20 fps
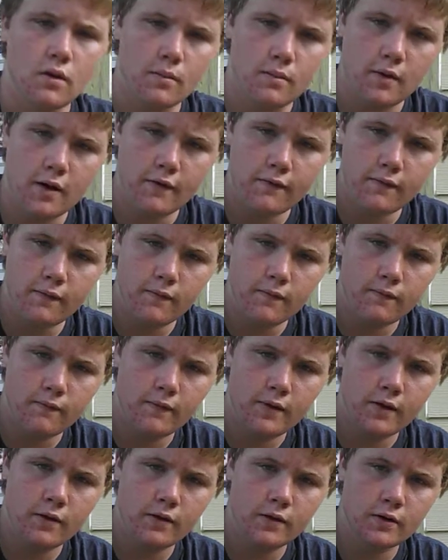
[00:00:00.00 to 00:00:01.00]
My
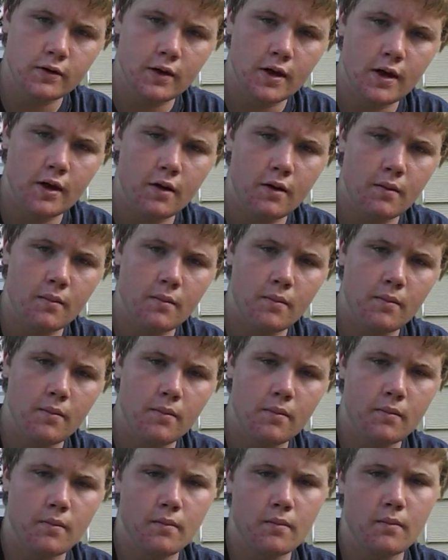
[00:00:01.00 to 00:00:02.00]
feather is lined up
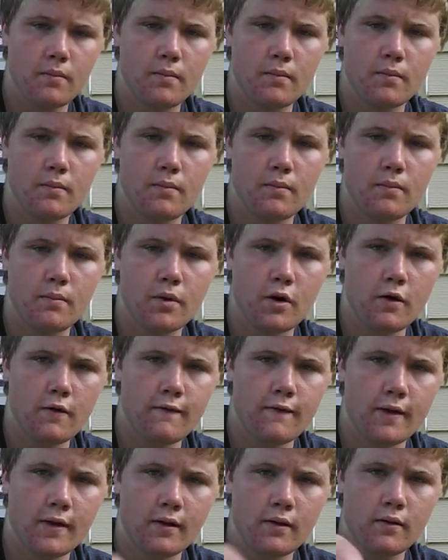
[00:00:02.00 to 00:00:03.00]

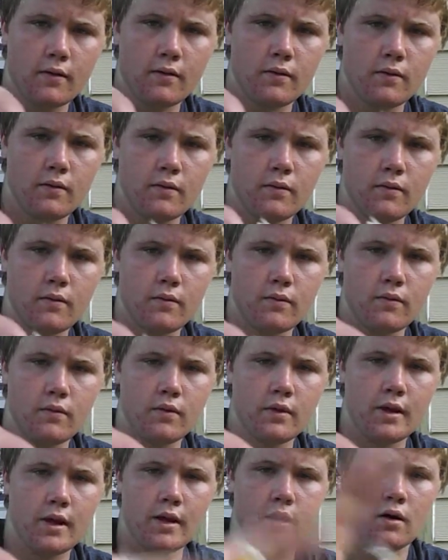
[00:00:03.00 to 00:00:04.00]
perfect
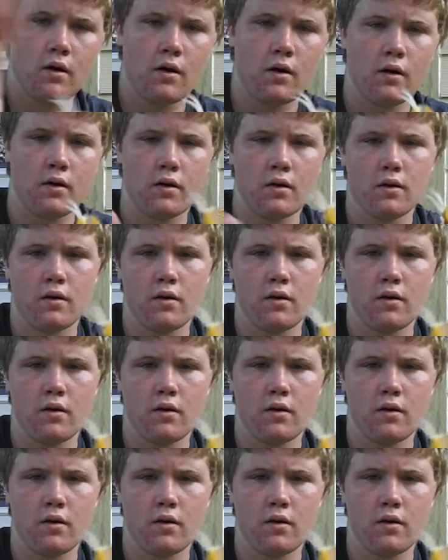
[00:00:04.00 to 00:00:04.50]
with that knock.